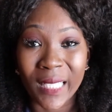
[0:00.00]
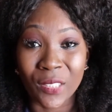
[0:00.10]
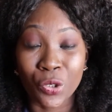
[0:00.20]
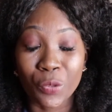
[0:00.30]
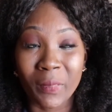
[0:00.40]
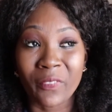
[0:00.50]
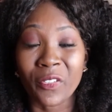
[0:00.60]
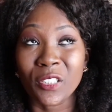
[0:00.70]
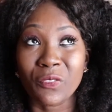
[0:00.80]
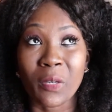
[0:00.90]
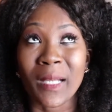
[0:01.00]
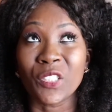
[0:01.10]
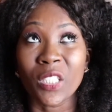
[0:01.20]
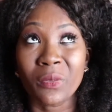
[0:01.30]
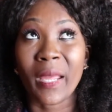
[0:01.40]
that took me, first of all, my
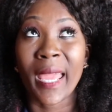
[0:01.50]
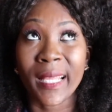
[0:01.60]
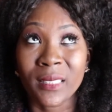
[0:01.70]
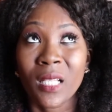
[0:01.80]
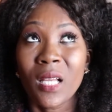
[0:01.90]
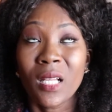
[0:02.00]
general ed